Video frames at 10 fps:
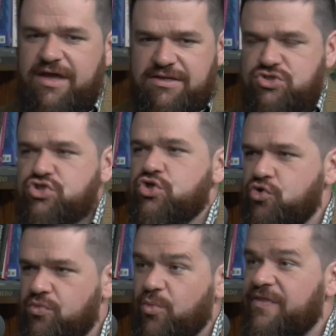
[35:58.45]
they
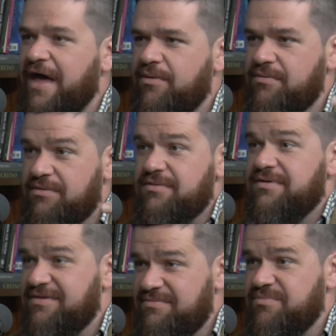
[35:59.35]
consume without
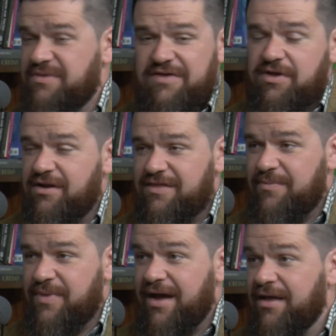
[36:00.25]
giving
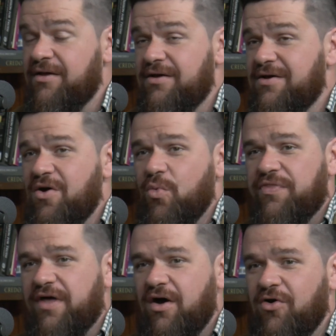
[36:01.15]
anything back.
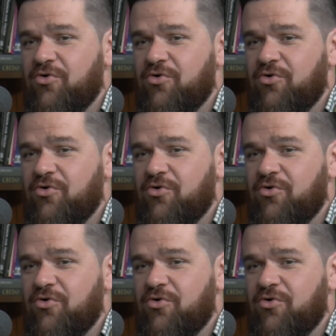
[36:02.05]
When the